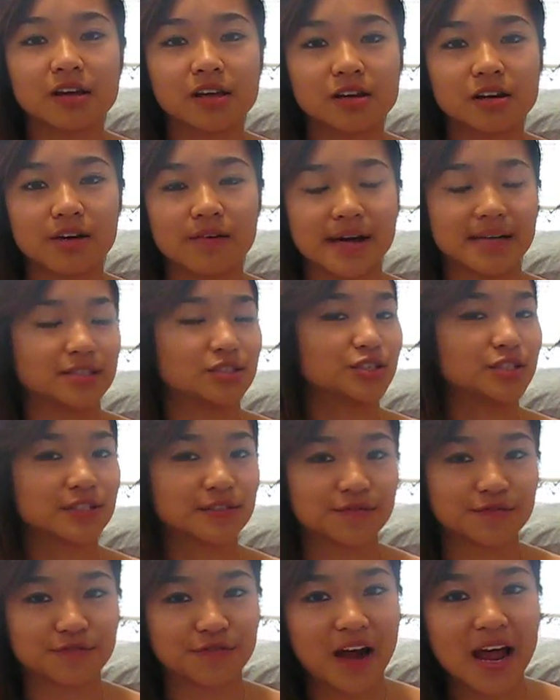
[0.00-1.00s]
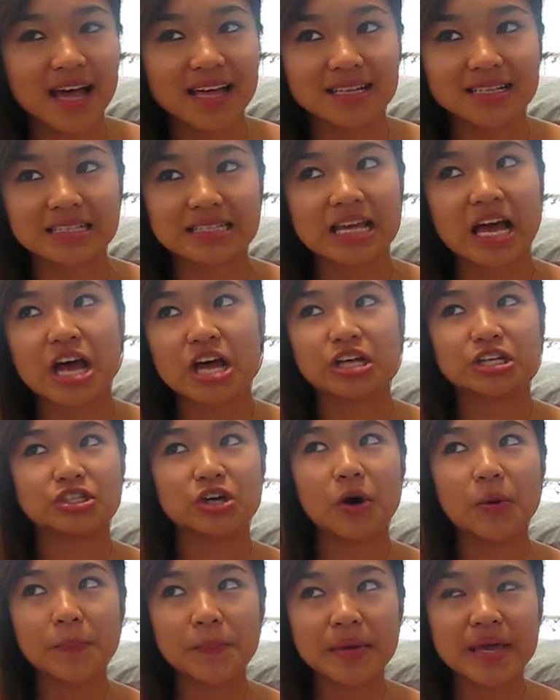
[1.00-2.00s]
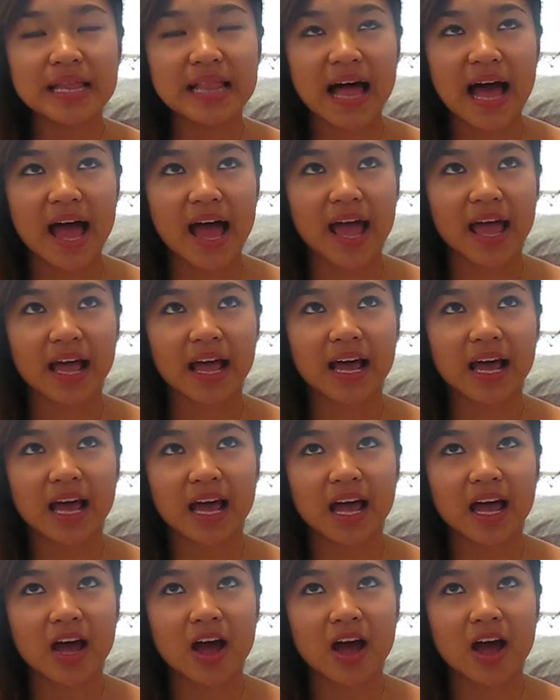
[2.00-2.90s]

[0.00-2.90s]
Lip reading: you know, as just friends, don't be like